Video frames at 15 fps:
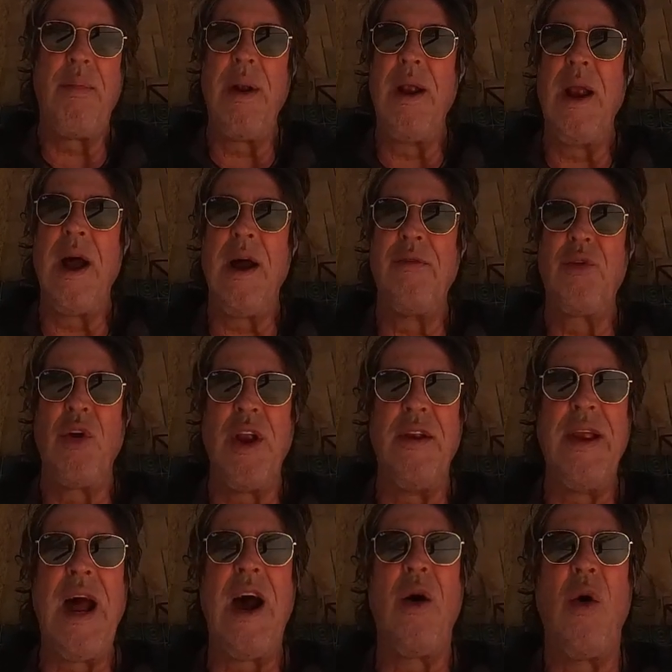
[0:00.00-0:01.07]
got it
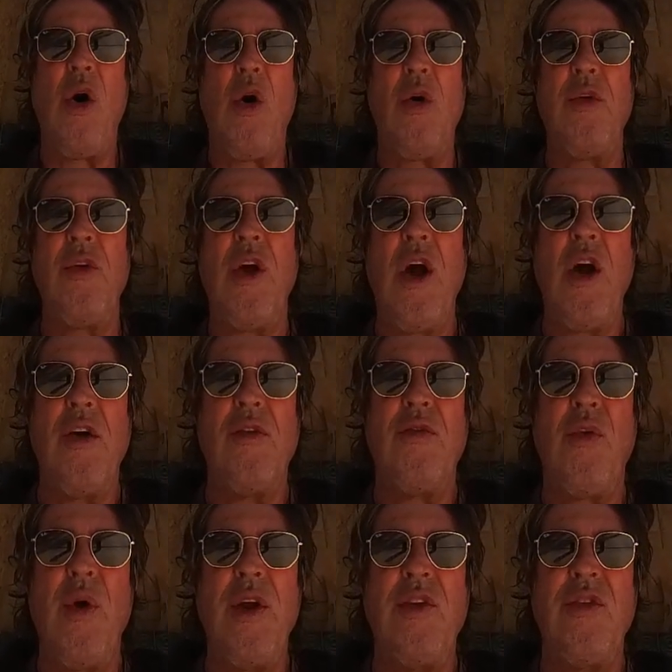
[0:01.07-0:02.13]
now on
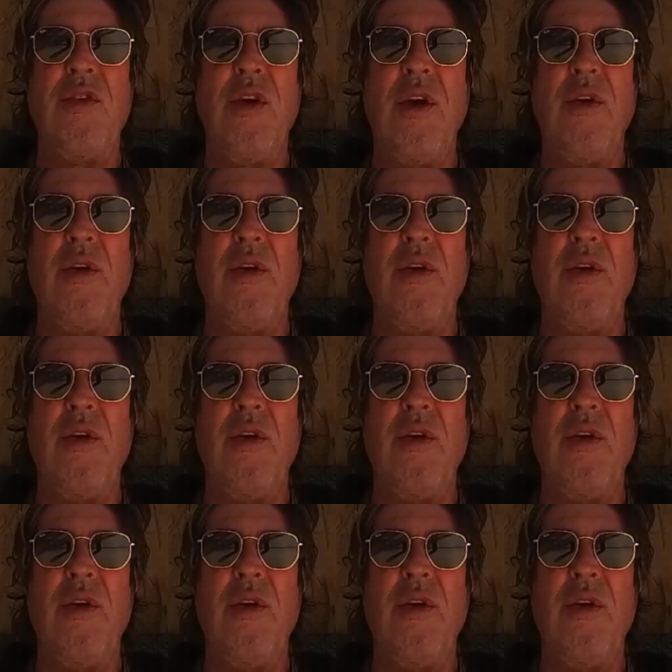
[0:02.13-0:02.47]
voice